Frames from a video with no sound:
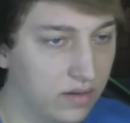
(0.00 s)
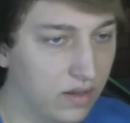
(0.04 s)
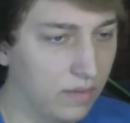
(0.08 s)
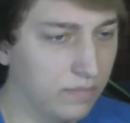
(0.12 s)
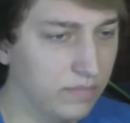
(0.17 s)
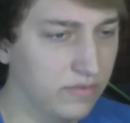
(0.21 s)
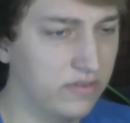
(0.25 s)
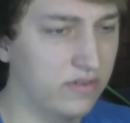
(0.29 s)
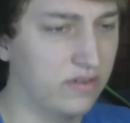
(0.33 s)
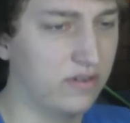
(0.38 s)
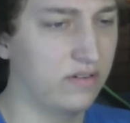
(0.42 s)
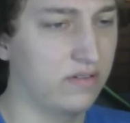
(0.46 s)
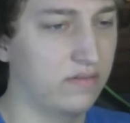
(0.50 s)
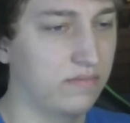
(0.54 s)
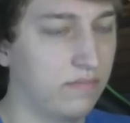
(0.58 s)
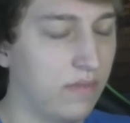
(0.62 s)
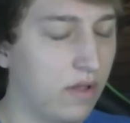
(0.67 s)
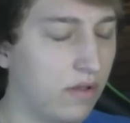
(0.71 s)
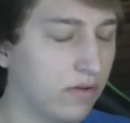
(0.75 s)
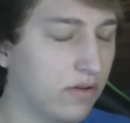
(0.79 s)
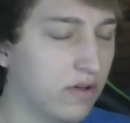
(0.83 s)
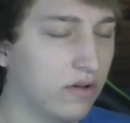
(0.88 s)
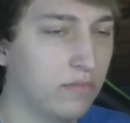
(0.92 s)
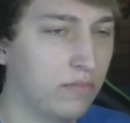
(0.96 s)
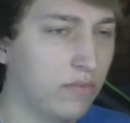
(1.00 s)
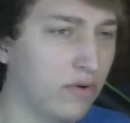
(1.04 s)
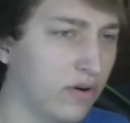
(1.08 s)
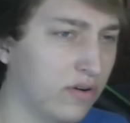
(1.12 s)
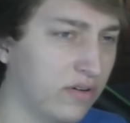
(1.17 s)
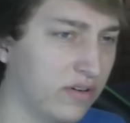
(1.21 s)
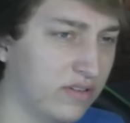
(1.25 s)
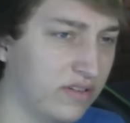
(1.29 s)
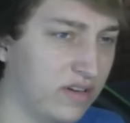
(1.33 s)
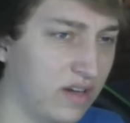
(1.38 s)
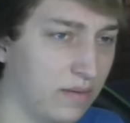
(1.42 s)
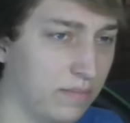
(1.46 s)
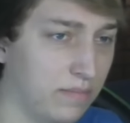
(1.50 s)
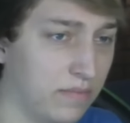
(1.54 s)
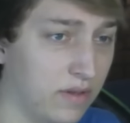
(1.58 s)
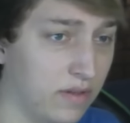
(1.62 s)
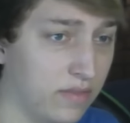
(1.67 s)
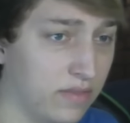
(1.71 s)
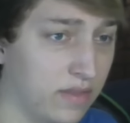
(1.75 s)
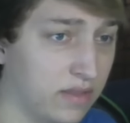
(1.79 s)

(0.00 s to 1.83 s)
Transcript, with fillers: I'm sure I'll go more into depth on